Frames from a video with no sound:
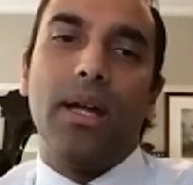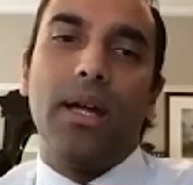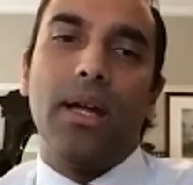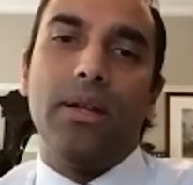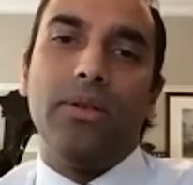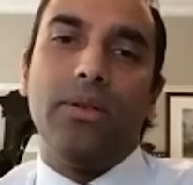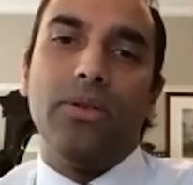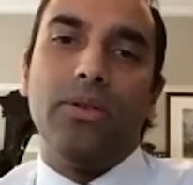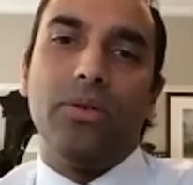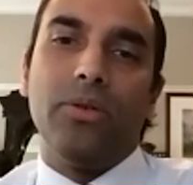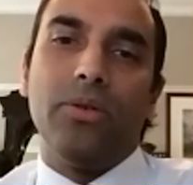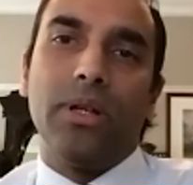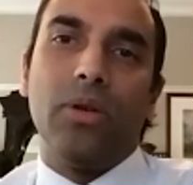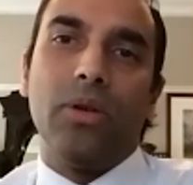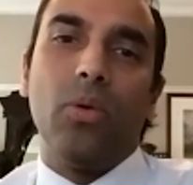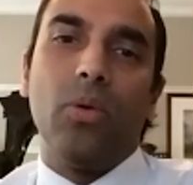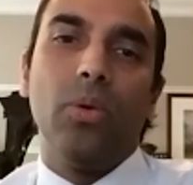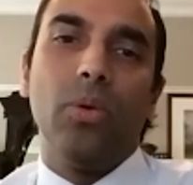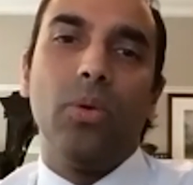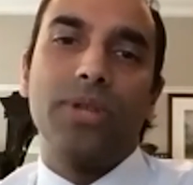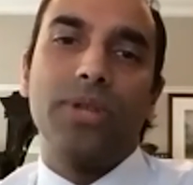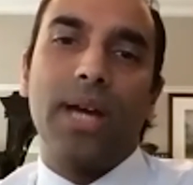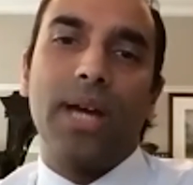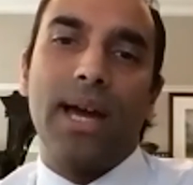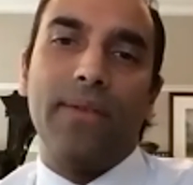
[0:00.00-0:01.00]
you can
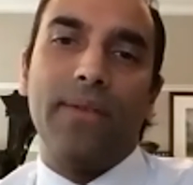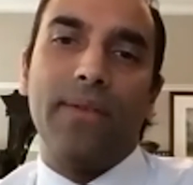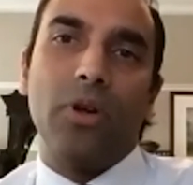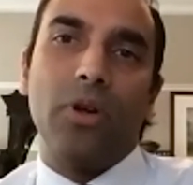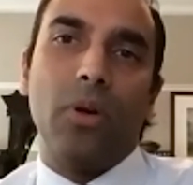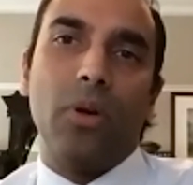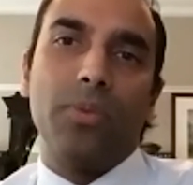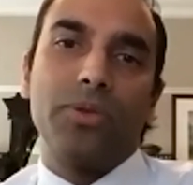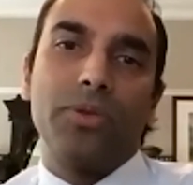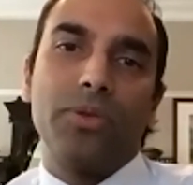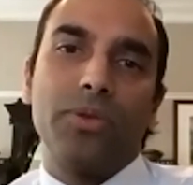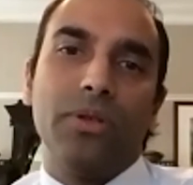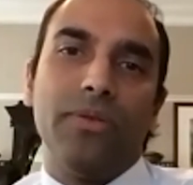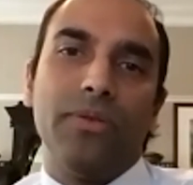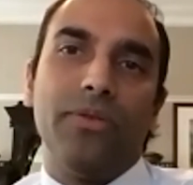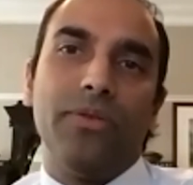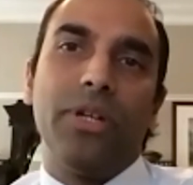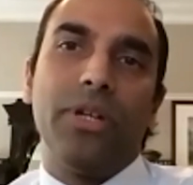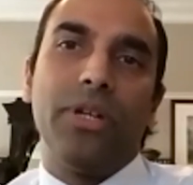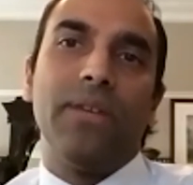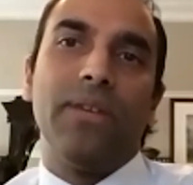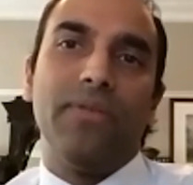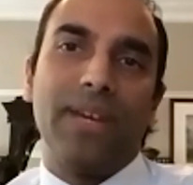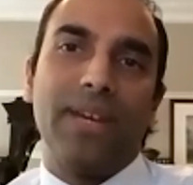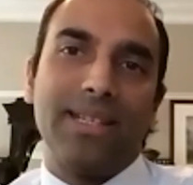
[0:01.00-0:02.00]
also have the option of
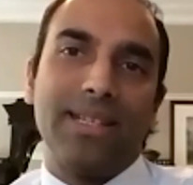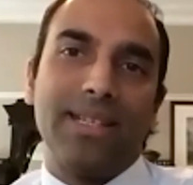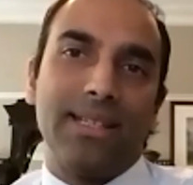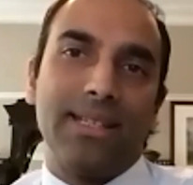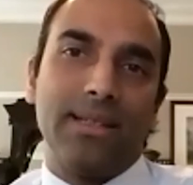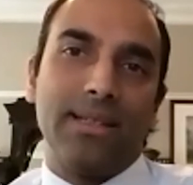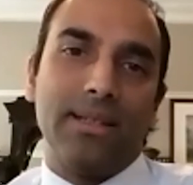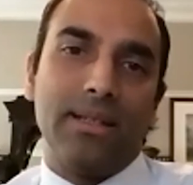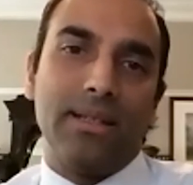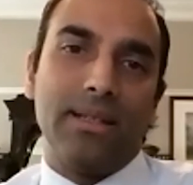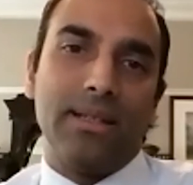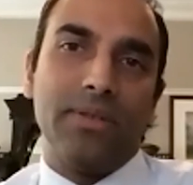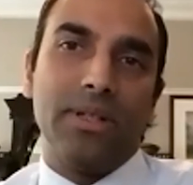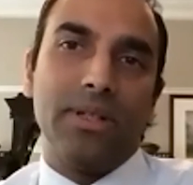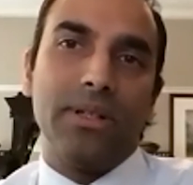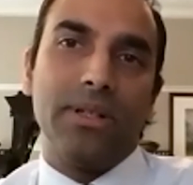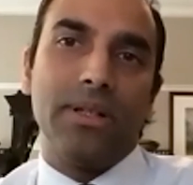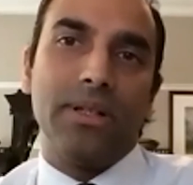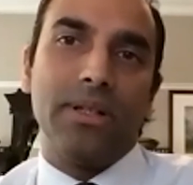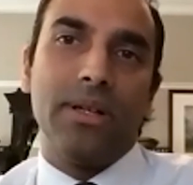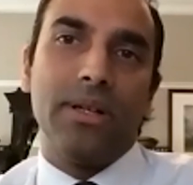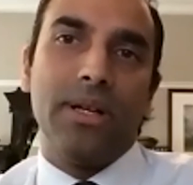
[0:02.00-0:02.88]
reinvesting the dividend.